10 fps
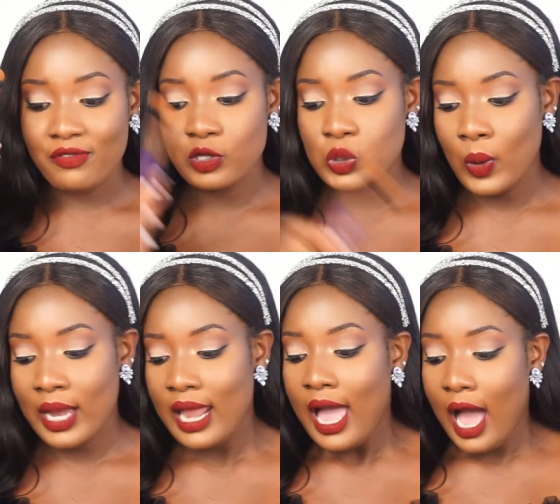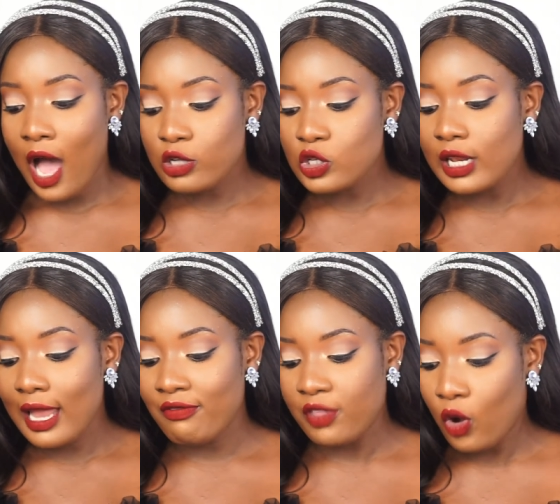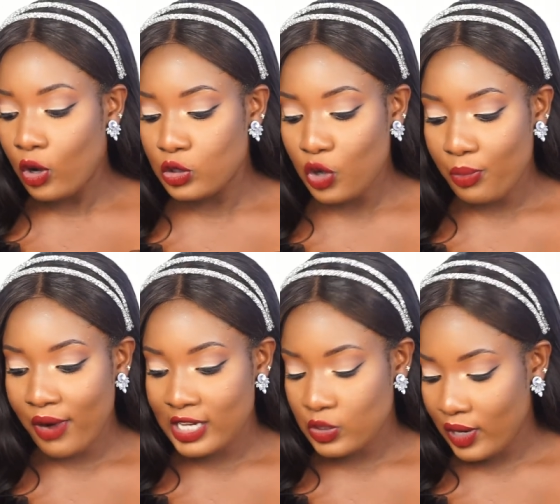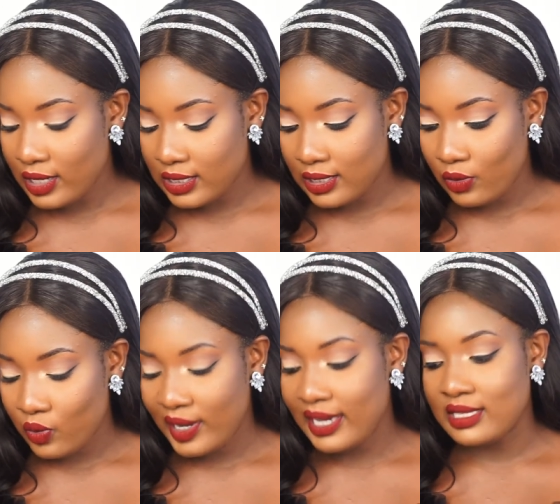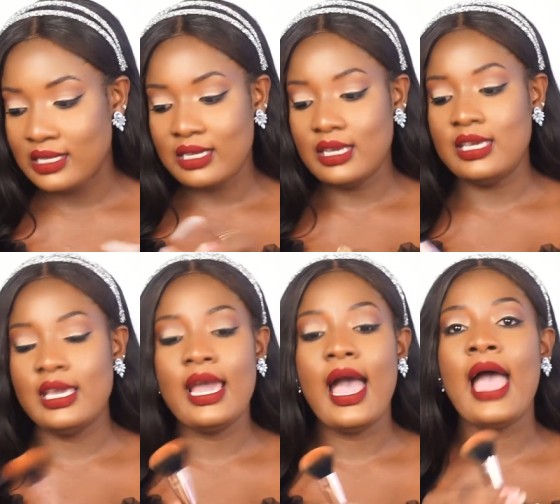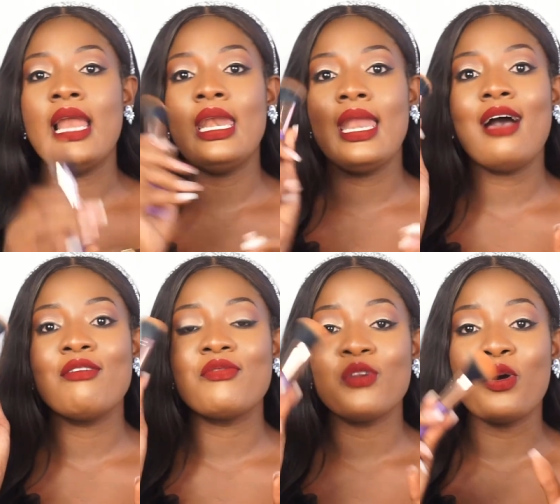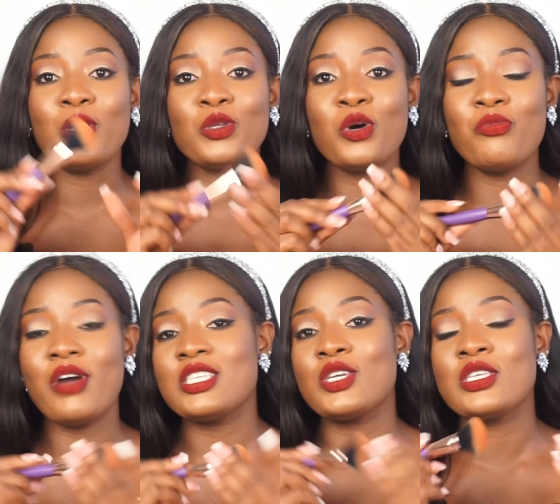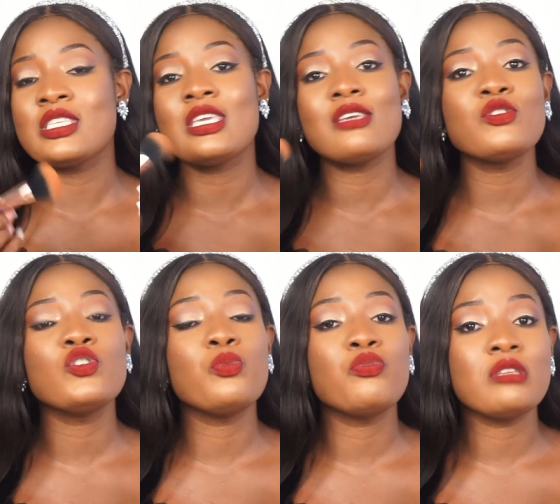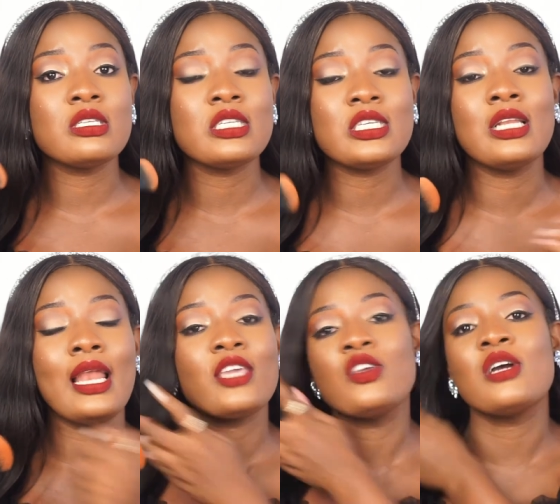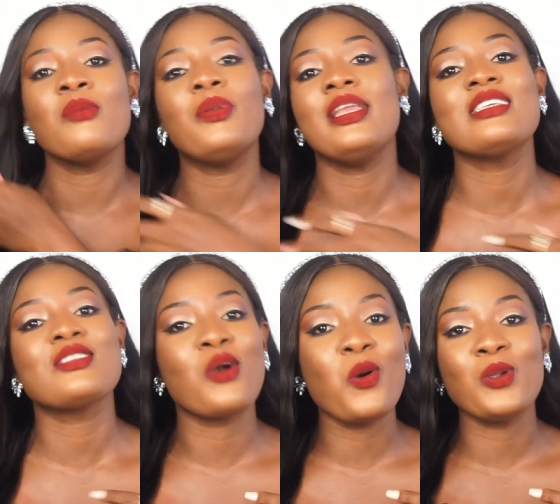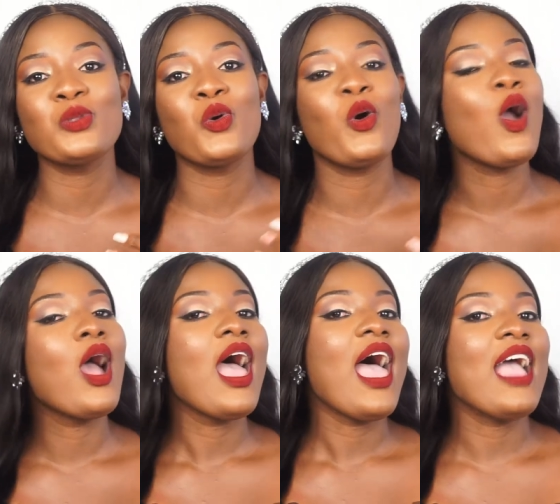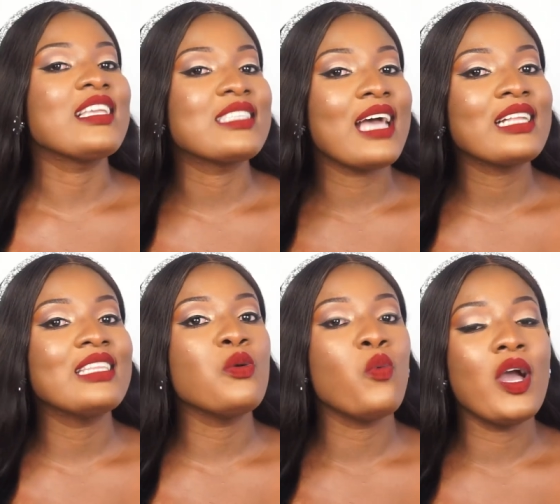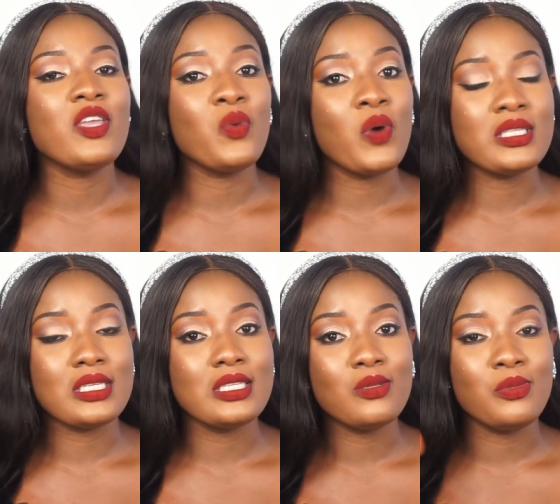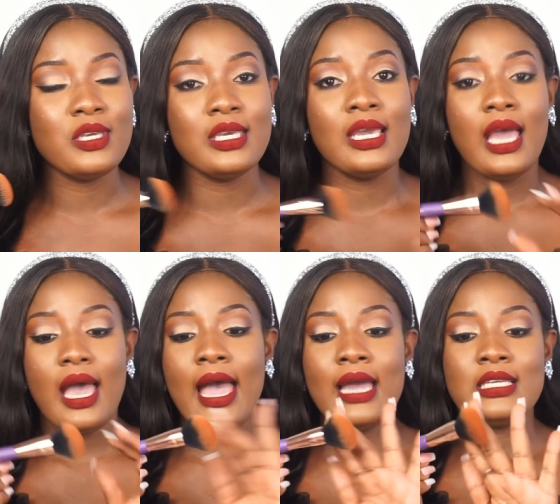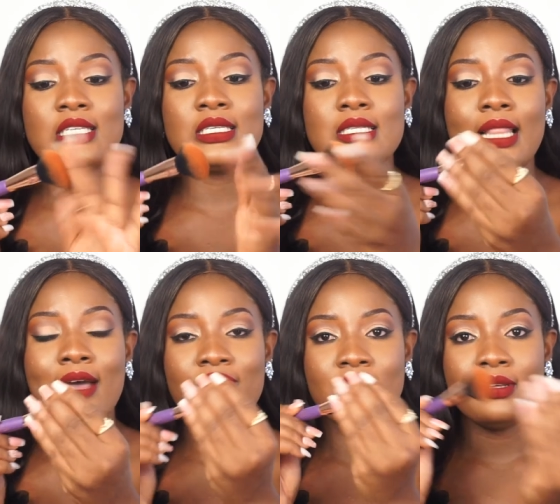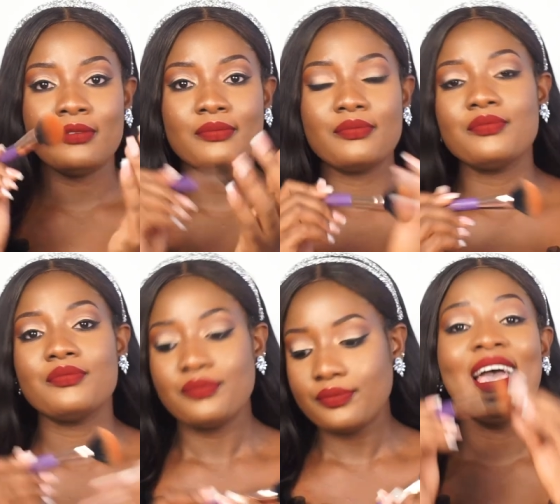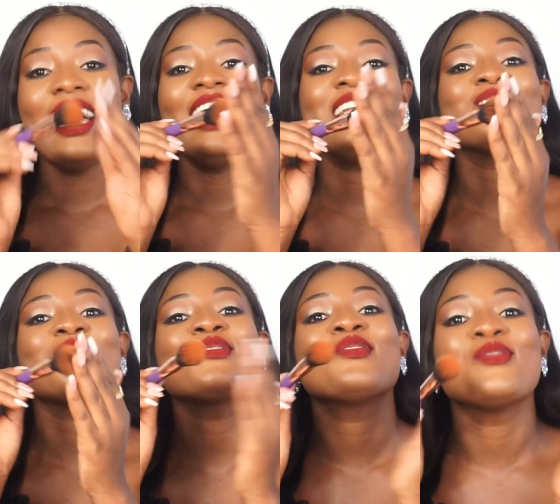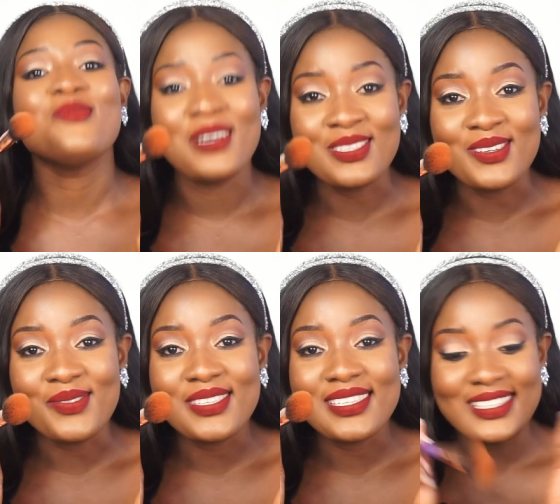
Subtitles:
this one. I also love the contour brush. Where is it? Yeah, I love the contour brush because it gives you precision. Like, you can place the contour exactly where you want it to be. I just love it. And it's also super soft.